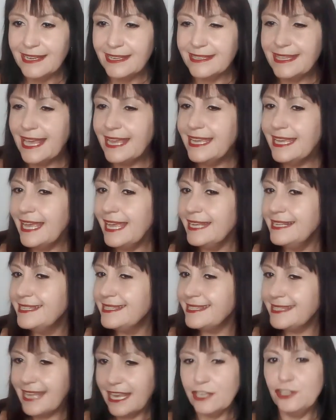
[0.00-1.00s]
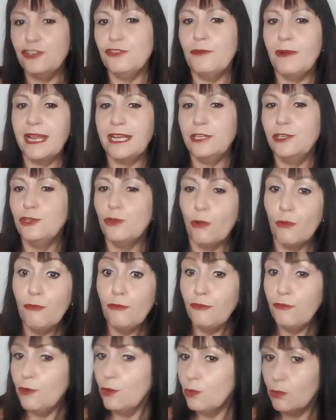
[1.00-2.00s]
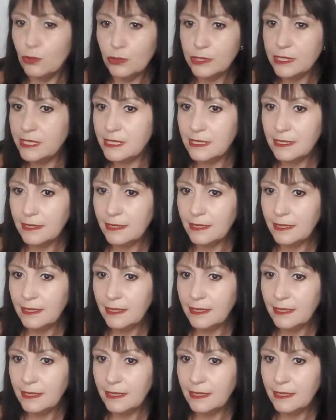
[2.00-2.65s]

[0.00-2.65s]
They exaggerate your flaws.